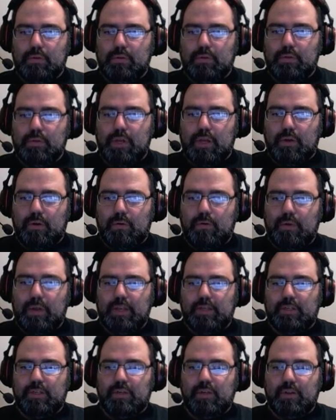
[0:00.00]
Oh,
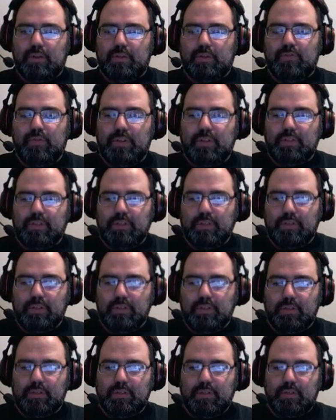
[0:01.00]
actually no, this fight's easy.
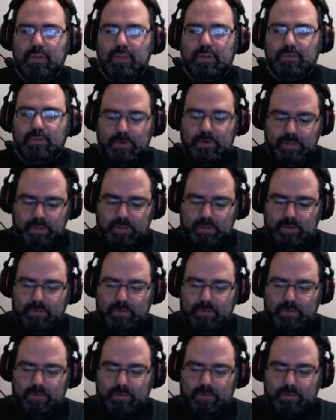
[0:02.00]
It's the next one, I think.